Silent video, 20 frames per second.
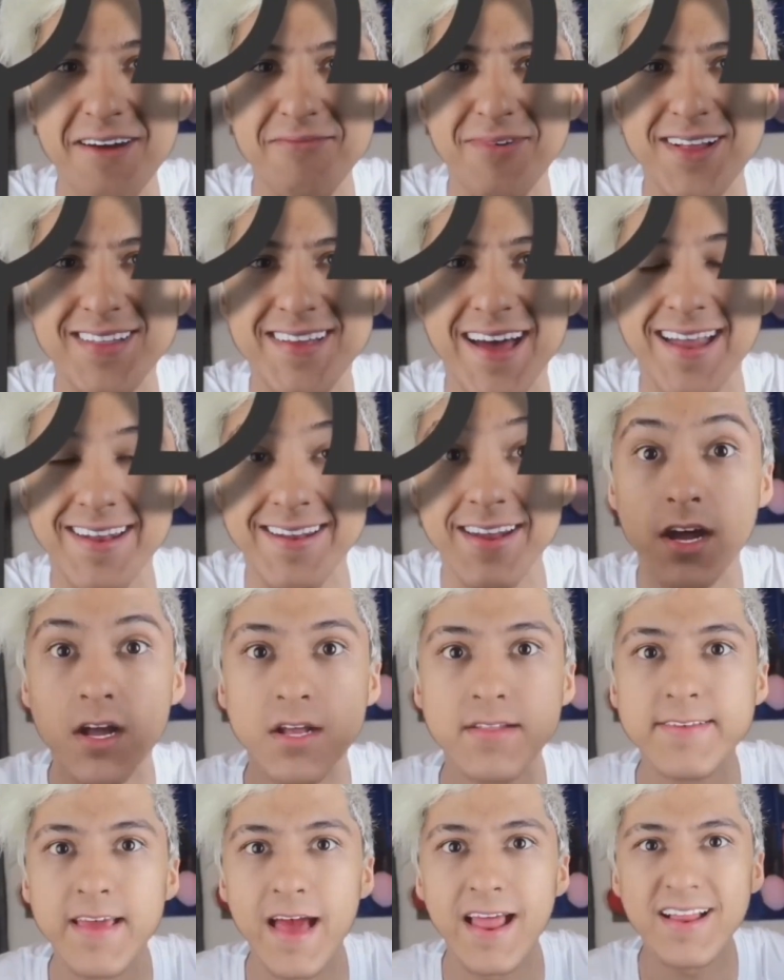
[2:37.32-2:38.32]
the like button.
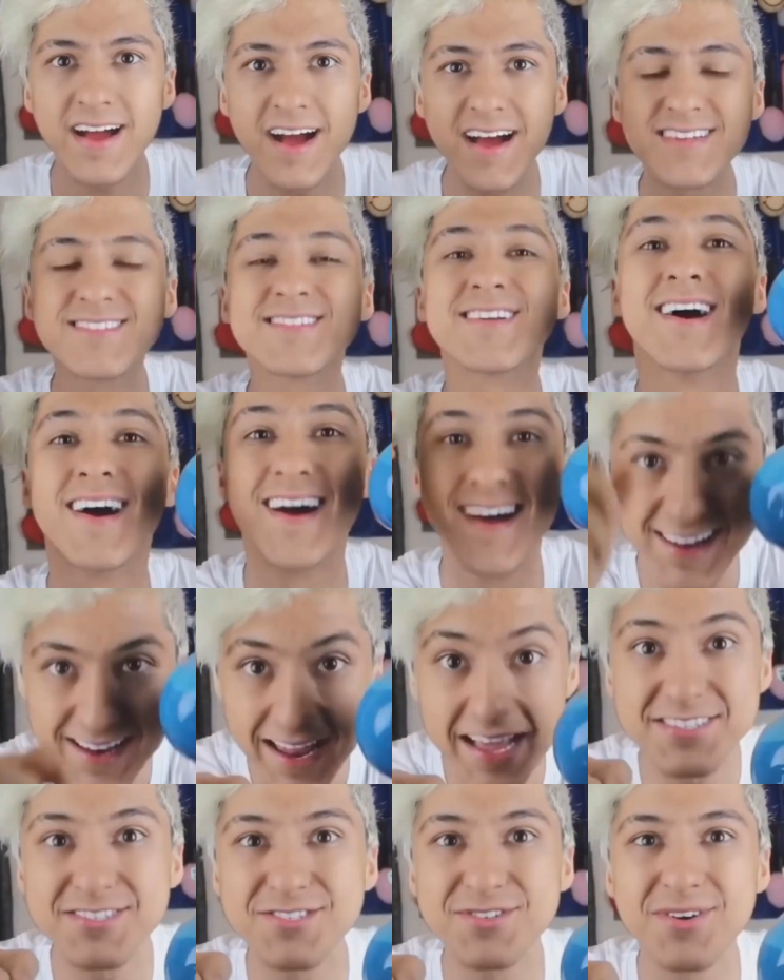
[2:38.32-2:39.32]
Yeah, guys,
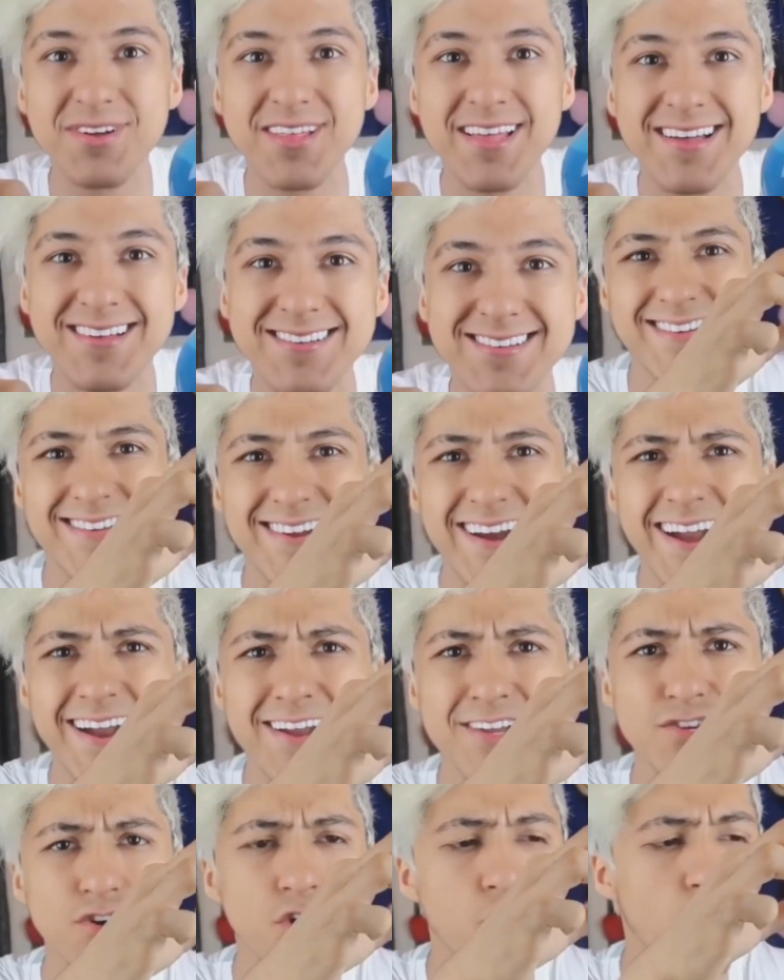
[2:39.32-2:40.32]
let's do this.
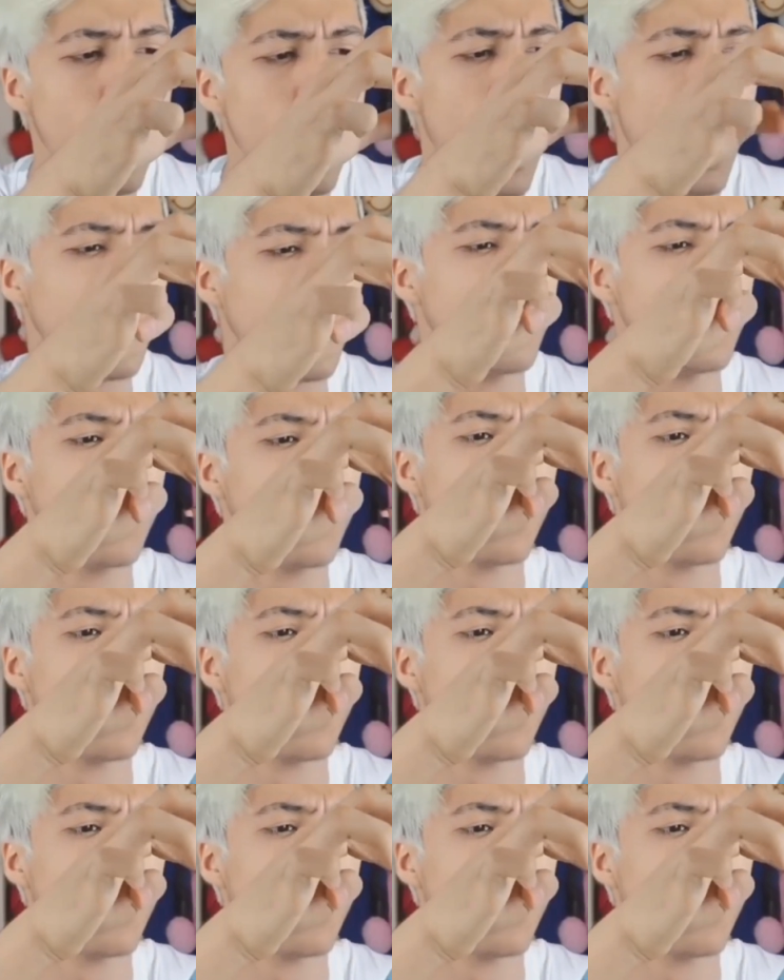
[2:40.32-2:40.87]
Three, two, one.